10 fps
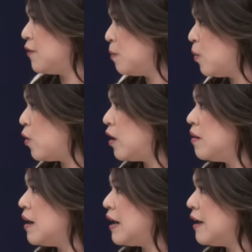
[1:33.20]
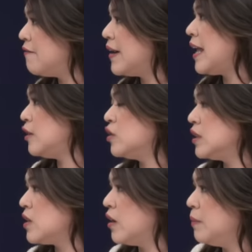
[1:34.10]
for more financial
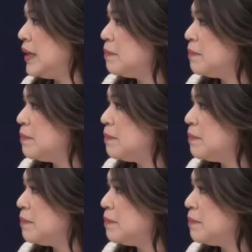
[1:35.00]
autonomy?